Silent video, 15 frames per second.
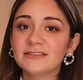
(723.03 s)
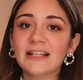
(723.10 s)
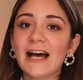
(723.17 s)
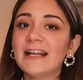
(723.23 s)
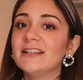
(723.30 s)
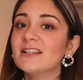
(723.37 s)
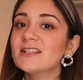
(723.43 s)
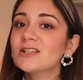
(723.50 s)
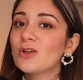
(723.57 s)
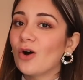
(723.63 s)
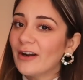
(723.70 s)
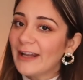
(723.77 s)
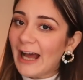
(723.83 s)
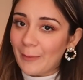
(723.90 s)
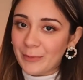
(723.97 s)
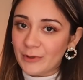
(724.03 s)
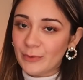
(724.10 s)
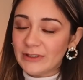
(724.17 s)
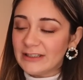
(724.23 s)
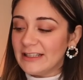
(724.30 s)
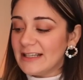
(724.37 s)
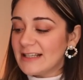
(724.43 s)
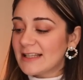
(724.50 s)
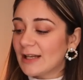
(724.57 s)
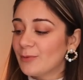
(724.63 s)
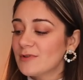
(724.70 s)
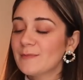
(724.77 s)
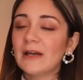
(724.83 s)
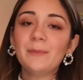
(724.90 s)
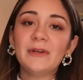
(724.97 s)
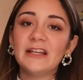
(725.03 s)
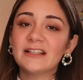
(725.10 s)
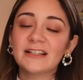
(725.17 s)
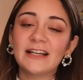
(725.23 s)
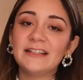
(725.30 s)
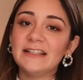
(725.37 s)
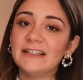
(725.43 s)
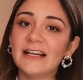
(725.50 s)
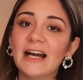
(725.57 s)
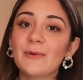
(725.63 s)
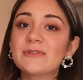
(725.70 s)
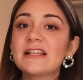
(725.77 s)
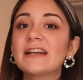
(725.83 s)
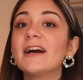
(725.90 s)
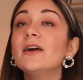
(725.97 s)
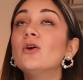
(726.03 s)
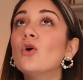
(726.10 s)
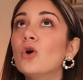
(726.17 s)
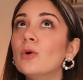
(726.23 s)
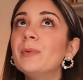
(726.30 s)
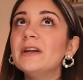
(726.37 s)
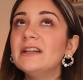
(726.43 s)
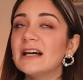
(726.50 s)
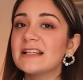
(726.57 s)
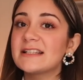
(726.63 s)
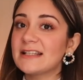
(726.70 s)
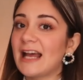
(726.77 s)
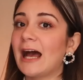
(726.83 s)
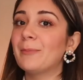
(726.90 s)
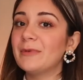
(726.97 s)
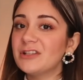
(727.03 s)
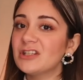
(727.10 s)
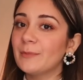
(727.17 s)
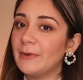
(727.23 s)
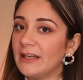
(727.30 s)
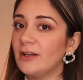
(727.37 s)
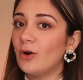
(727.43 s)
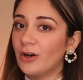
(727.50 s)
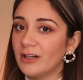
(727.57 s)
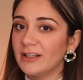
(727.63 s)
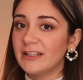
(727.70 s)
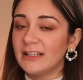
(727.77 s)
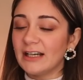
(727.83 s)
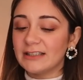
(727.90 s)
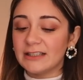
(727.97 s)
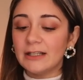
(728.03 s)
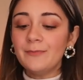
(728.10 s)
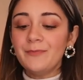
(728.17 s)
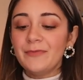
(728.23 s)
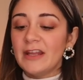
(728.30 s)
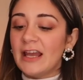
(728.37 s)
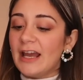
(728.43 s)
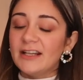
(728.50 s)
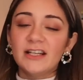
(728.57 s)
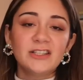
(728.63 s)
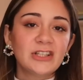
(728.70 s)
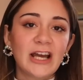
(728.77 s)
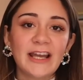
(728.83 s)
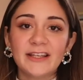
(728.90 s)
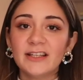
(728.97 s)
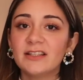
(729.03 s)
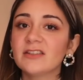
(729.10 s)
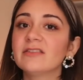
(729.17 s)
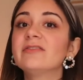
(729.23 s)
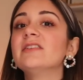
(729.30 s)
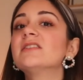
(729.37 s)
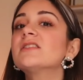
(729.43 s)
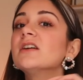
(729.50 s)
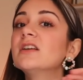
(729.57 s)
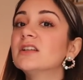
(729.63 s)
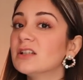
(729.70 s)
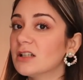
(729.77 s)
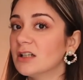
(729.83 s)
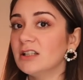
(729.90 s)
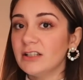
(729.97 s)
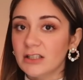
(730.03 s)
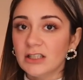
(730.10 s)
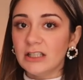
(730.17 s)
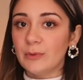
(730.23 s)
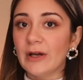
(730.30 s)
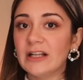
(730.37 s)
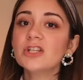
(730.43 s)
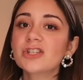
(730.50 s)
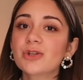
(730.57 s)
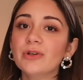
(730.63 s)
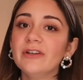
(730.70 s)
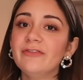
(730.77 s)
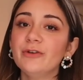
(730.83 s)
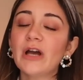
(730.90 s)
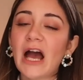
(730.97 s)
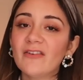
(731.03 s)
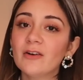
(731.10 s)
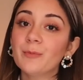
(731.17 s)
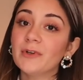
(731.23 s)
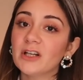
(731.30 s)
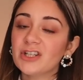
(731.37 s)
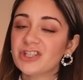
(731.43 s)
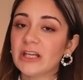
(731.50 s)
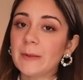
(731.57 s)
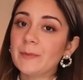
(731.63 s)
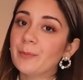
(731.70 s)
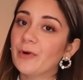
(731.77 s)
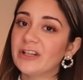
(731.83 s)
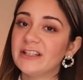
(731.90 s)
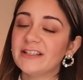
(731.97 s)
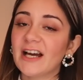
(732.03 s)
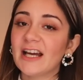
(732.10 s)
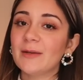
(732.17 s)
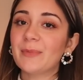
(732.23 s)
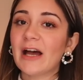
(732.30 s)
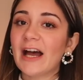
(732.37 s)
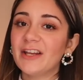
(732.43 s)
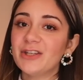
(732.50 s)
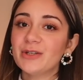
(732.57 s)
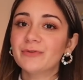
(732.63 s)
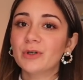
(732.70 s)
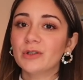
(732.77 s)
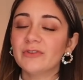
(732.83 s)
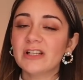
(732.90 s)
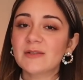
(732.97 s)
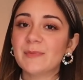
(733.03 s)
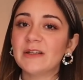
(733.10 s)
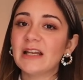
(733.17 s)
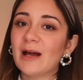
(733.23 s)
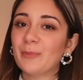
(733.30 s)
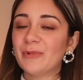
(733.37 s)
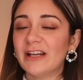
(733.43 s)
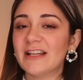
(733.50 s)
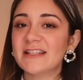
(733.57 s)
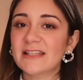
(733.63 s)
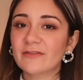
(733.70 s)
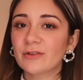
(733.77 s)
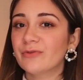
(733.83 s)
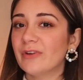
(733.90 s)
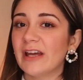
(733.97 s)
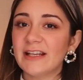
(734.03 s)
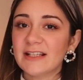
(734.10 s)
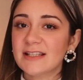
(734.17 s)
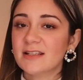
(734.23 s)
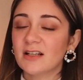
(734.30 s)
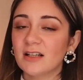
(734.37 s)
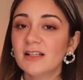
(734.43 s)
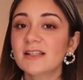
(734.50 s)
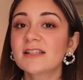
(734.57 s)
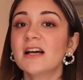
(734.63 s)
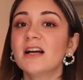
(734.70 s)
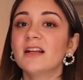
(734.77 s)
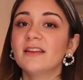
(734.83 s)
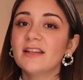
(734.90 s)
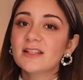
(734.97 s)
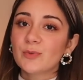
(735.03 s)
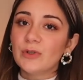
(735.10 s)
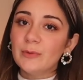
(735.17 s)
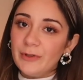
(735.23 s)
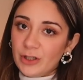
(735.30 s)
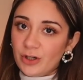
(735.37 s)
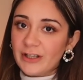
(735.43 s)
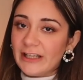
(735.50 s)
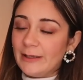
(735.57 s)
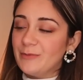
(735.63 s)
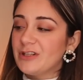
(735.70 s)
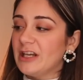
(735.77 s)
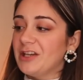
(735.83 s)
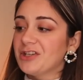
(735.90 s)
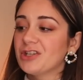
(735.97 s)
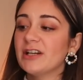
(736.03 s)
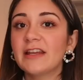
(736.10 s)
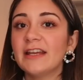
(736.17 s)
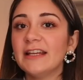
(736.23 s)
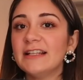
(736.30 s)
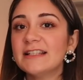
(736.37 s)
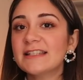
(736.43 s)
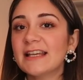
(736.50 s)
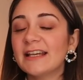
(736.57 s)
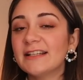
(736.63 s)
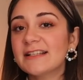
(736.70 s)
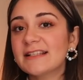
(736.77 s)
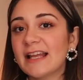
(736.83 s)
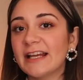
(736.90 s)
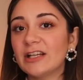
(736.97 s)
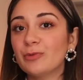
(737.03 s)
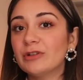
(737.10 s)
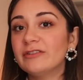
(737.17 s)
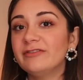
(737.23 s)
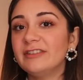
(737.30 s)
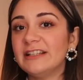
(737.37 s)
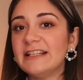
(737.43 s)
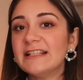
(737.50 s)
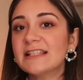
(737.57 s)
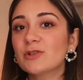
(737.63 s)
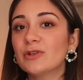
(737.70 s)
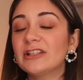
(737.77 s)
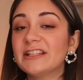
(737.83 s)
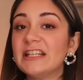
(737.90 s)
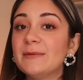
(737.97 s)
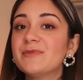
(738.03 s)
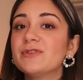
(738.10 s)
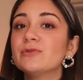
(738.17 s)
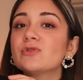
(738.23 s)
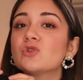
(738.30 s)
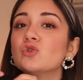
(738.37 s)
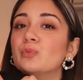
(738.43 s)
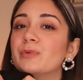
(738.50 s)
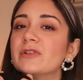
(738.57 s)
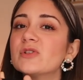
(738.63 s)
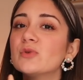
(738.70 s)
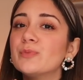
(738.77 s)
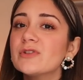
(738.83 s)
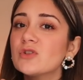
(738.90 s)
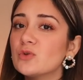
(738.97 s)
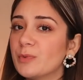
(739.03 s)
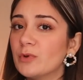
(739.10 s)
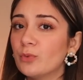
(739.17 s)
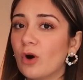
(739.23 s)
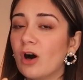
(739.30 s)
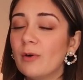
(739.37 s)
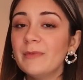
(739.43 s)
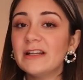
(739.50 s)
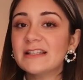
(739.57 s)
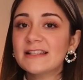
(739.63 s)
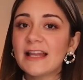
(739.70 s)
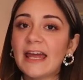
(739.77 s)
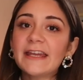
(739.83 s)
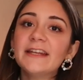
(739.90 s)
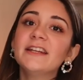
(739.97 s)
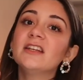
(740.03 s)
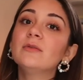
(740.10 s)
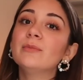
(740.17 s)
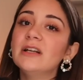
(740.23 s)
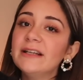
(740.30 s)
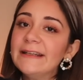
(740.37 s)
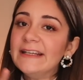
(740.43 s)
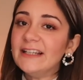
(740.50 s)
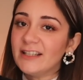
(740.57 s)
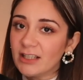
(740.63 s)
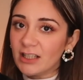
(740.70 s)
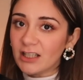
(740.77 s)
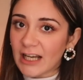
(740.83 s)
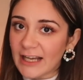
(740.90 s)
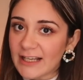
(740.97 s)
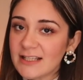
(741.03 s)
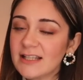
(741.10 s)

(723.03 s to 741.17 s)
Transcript: That does not happen with these. That was my main criteria. I was like, I hope it doesn't happen when I order kiya And I tried it, fits really, really well. So if you have a pear shaped body type and you've always been apprehensive of wearing skirts, this will be your game changer. Inside it's lined with fleece, so it keeps you super, super, super warm. It's like an inbuilt heater, guys.